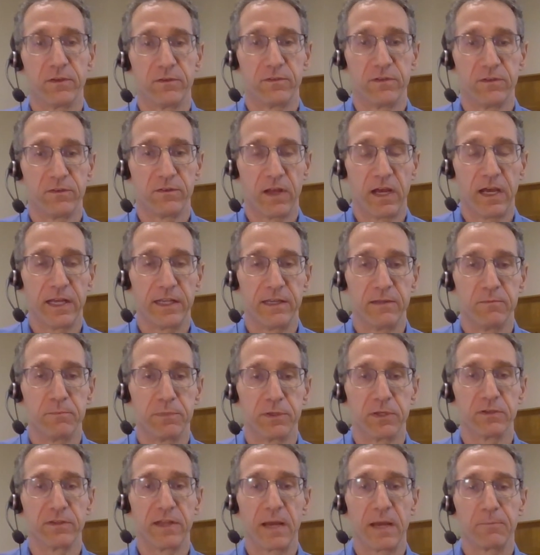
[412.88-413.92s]
design and
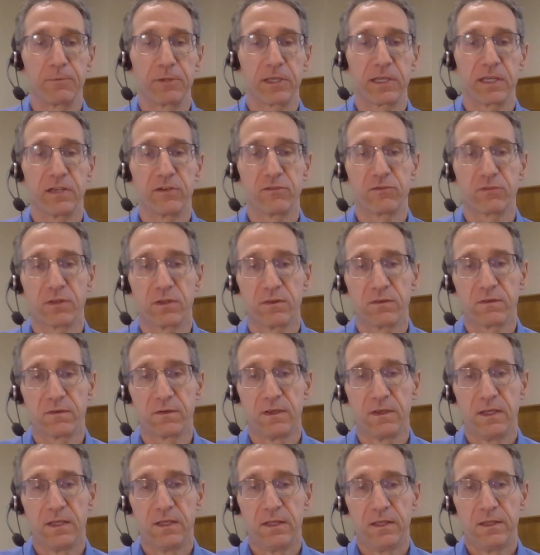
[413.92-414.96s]
build applications.
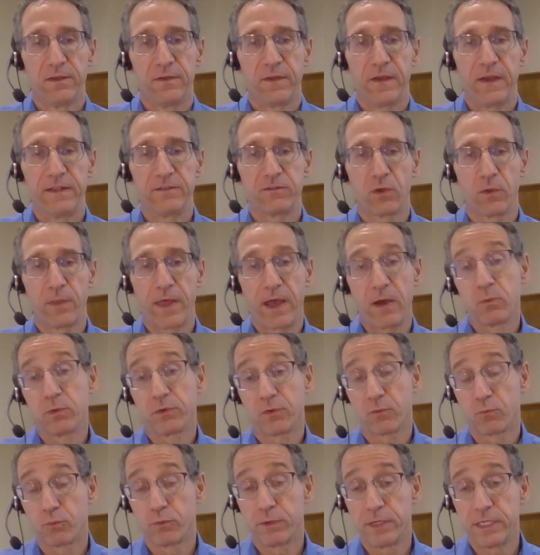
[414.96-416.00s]
And so that
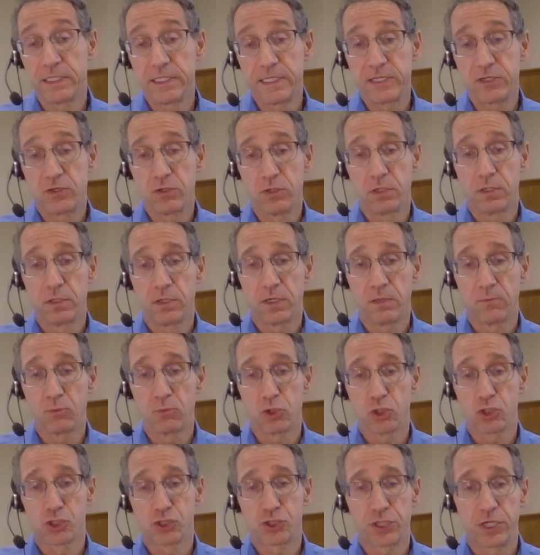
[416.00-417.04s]
was a really good
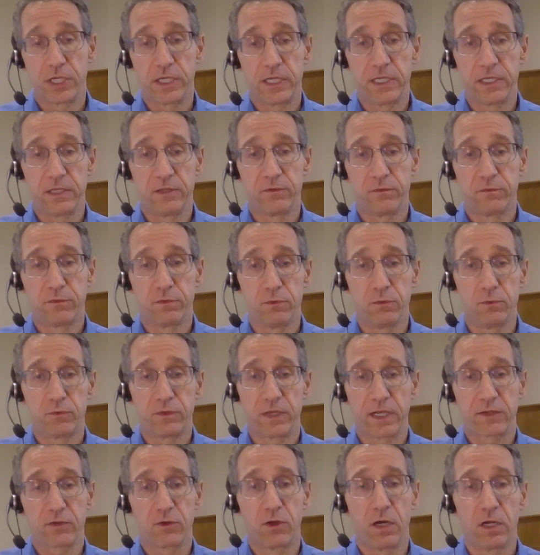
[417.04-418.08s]
immersion into
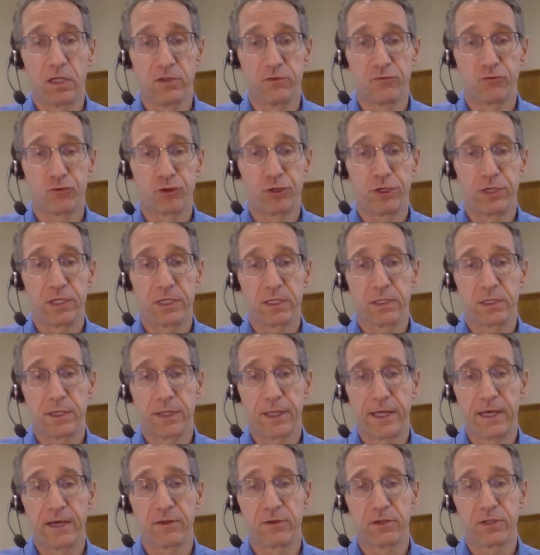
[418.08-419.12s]
technology and
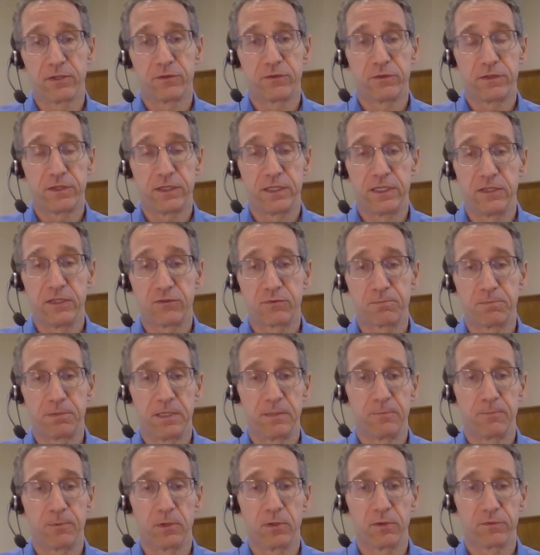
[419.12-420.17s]
how to teach
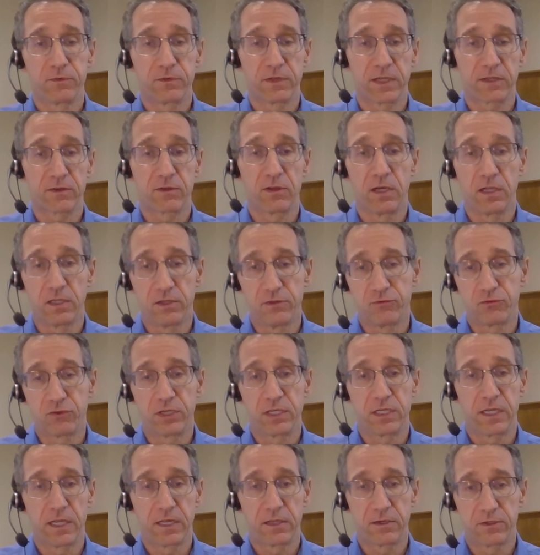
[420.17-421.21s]
people
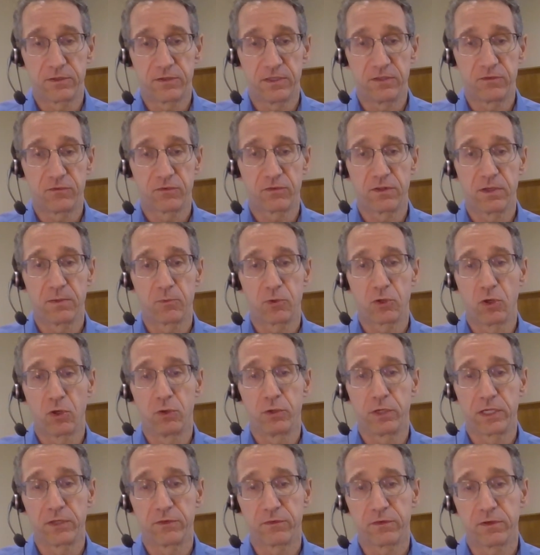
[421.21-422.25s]
technology and how to teach them
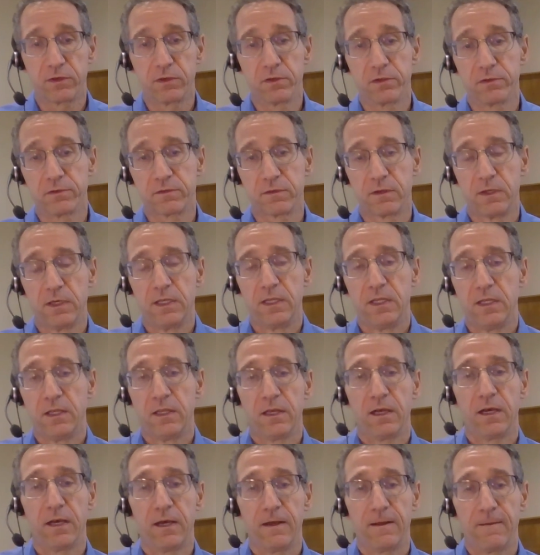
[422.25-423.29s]
coding skills.
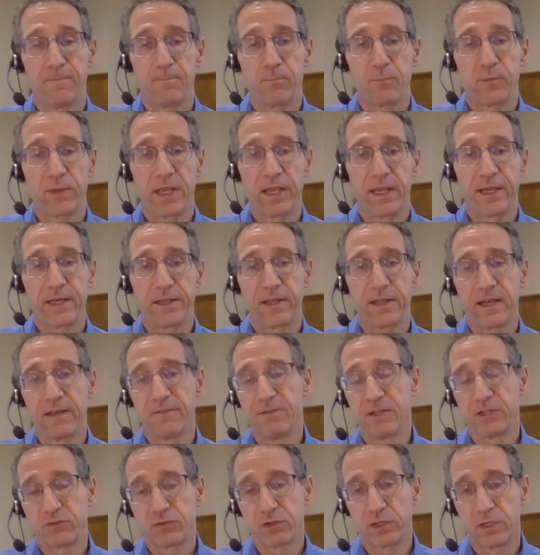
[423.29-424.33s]
And I
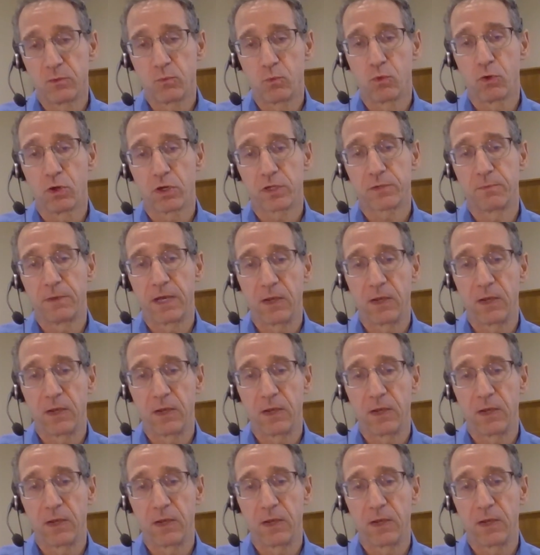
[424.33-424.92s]
eventually worked